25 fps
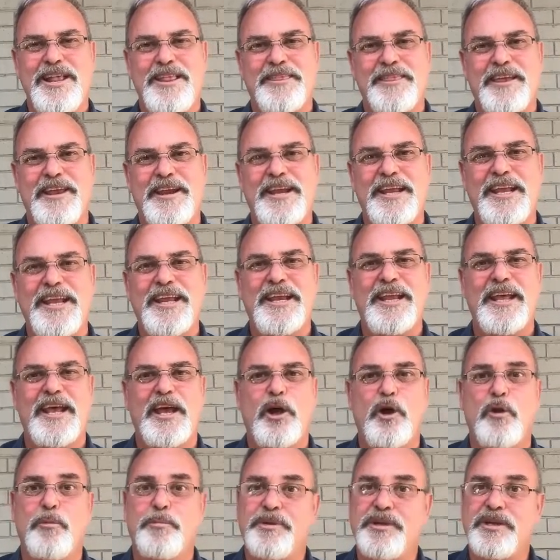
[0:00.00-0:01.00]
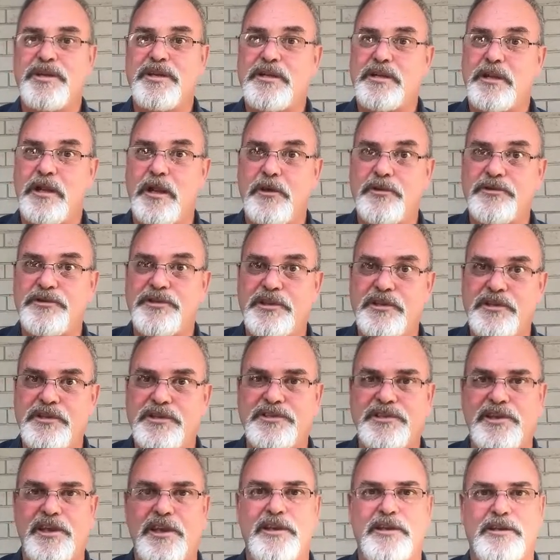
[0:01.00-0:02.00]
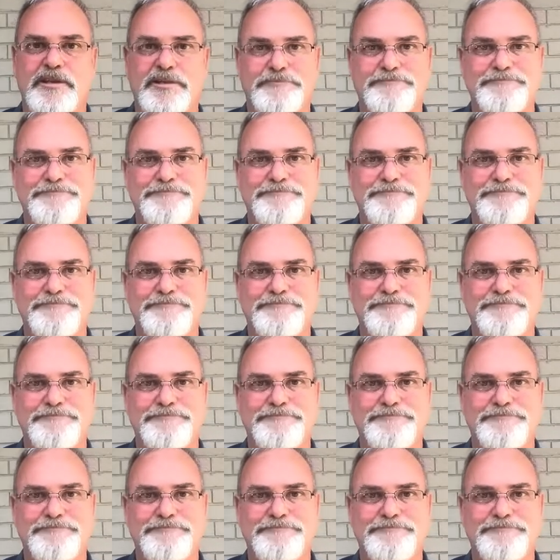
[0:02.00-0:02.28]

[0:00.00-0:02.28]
they need help in closing the sale.